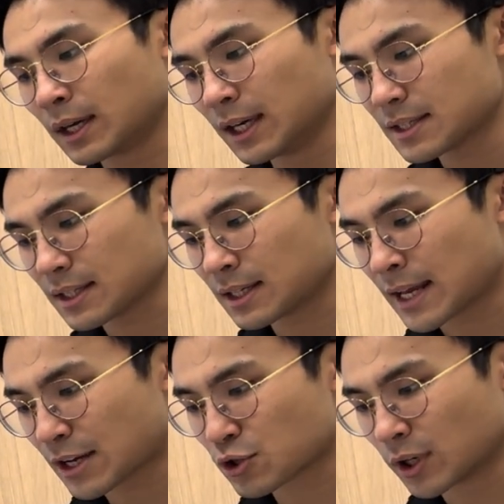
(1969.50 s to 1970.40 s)
His
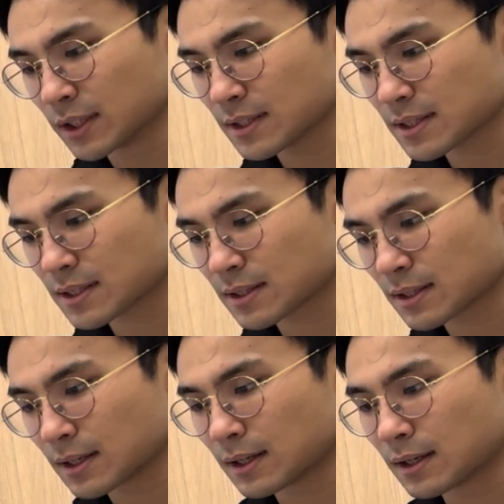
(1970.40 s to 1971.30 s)
electrons
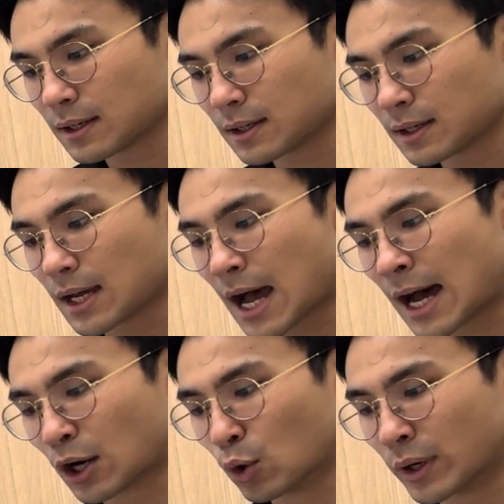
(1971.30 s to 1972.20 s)

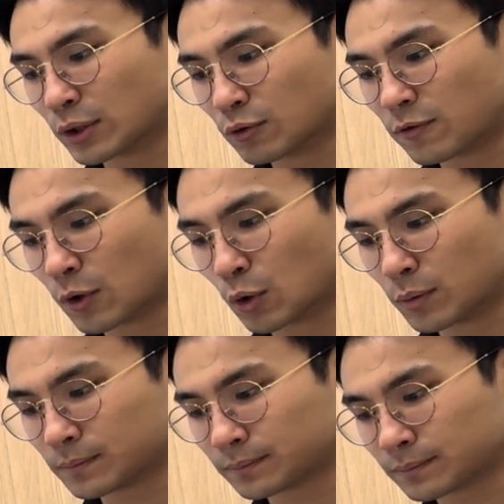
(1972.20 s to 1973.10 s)
are going to flow
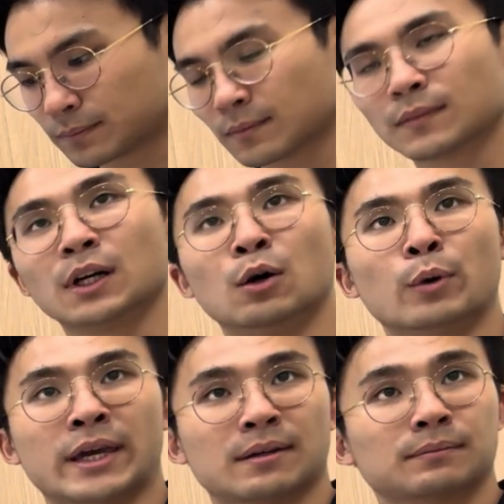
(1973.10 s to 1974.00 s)

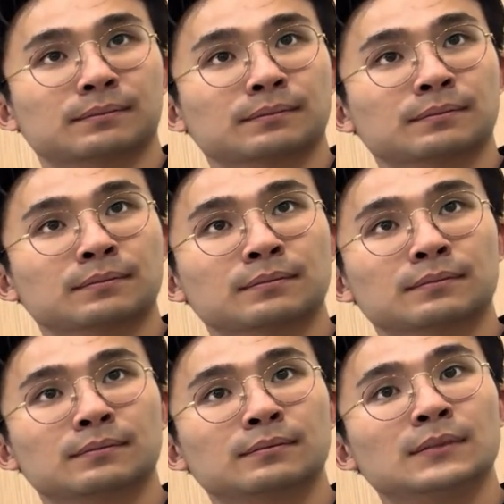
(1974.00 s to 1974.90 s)
away.
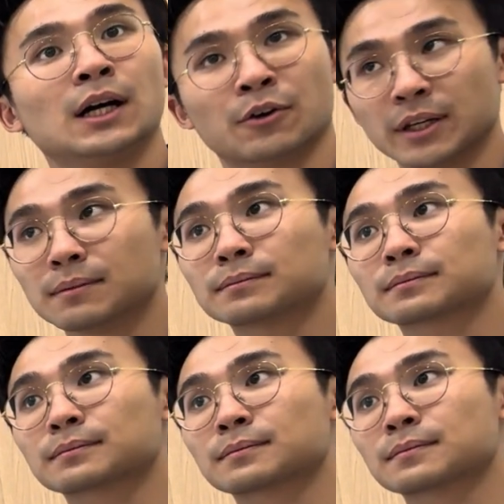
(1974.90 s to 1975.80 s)
Agree?
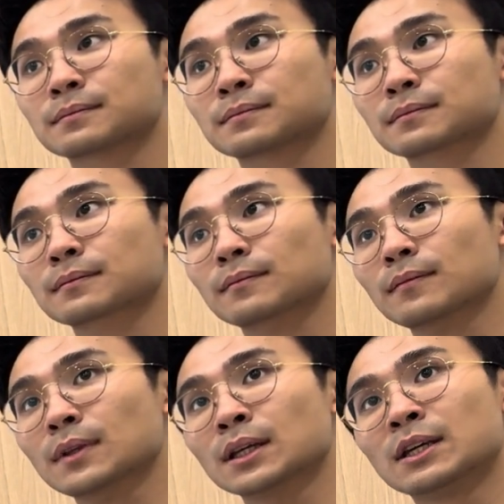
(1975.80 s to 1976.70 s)

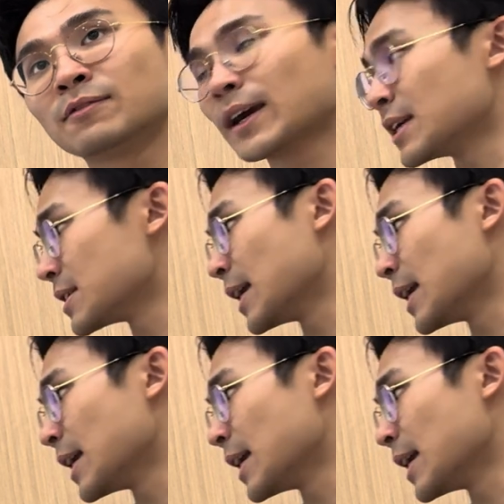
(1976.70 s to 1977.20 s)
In fact, his